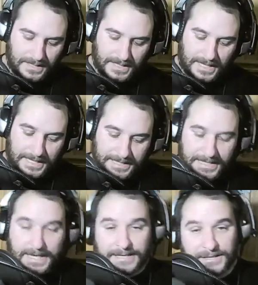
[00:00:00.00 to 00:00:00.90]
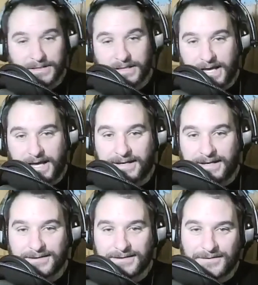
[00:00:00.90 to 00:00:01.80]
I actually
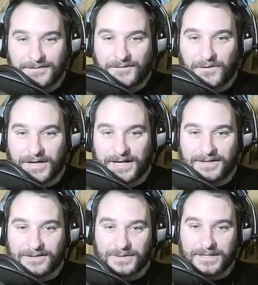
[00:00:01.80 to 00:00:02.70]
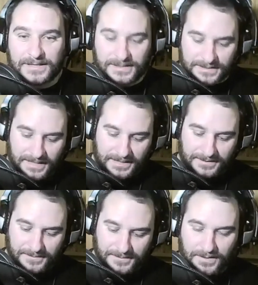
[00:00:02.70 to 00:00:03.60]
had the 49ers winning this
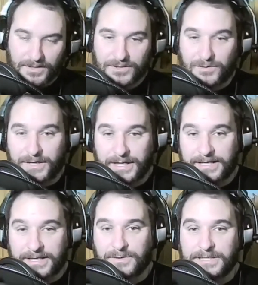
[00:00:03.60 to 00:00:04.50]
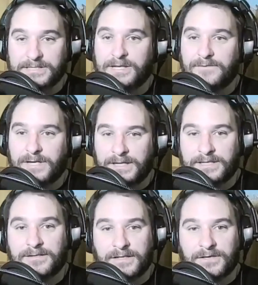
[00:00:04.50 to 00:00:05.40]
game 28-27. I did think it